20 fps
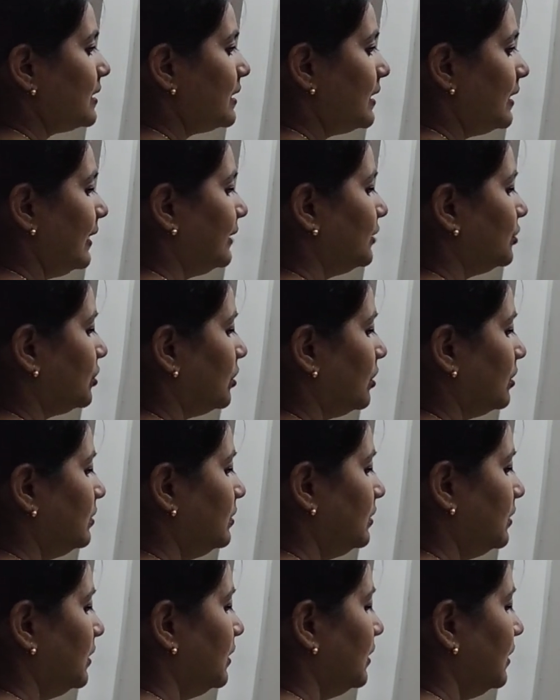
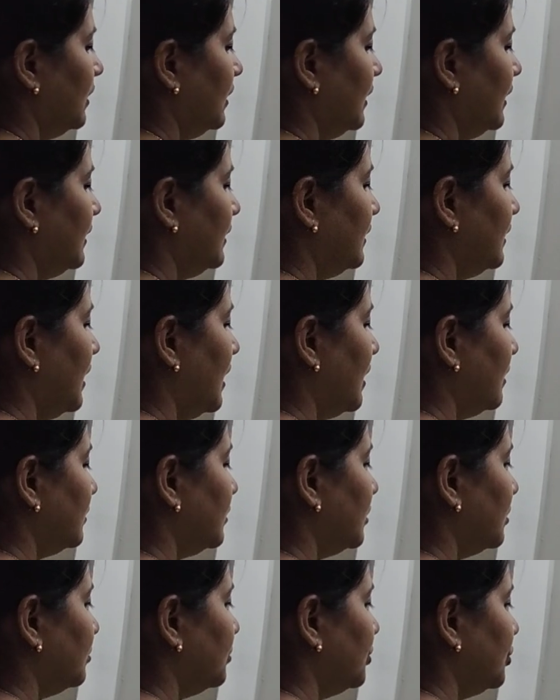electrons in the
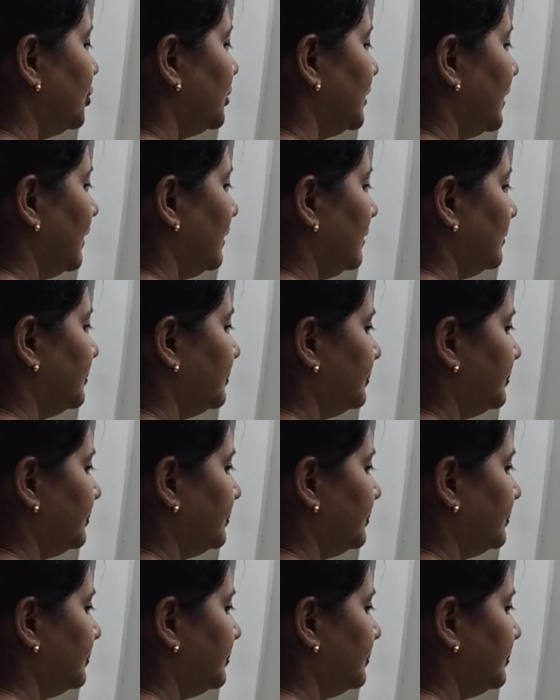outermost shell.